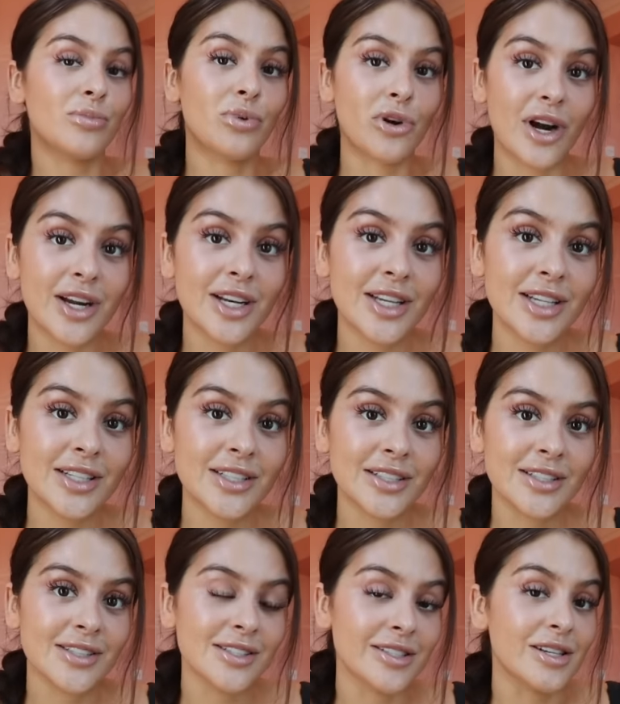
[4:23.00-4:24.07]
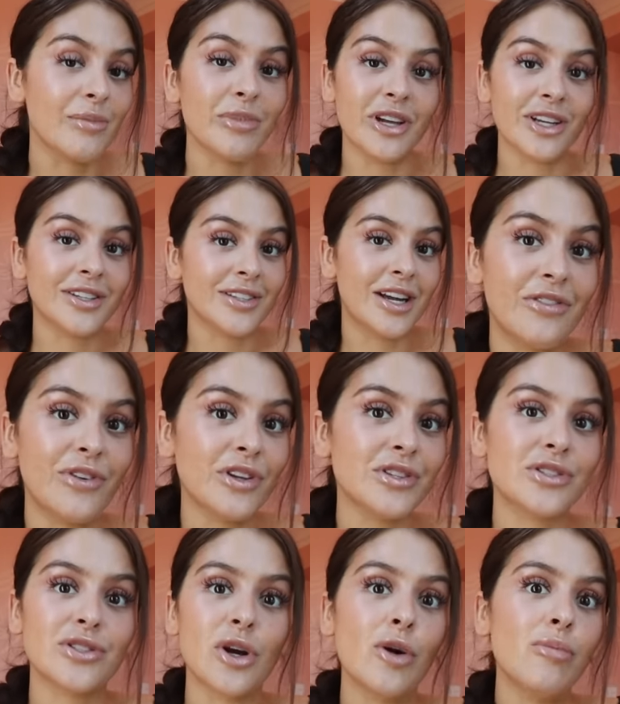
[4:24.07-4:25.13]
pregnant stomach. I felt
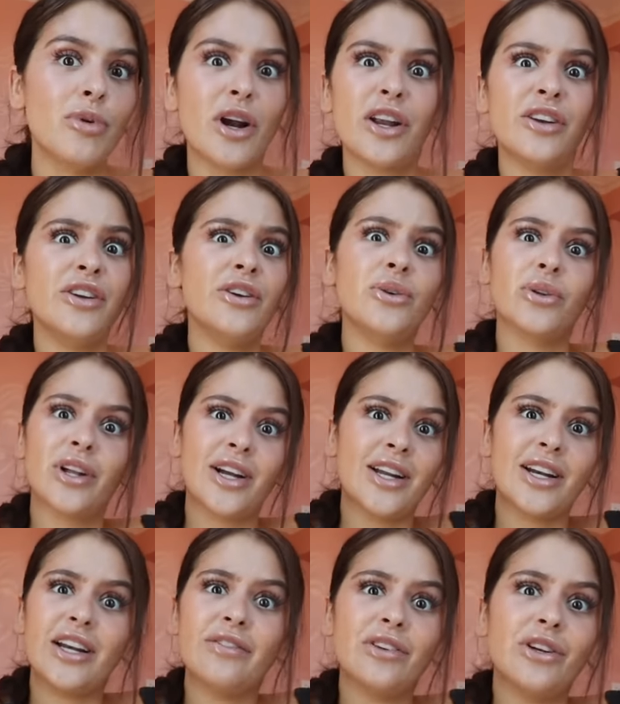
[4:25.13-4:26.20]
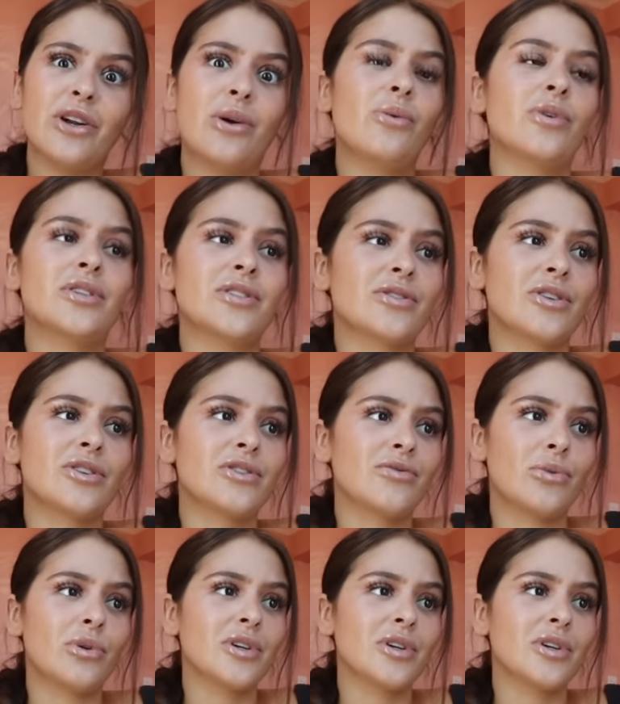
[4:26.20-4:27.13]
so brand new, like I didn't even know what to search for.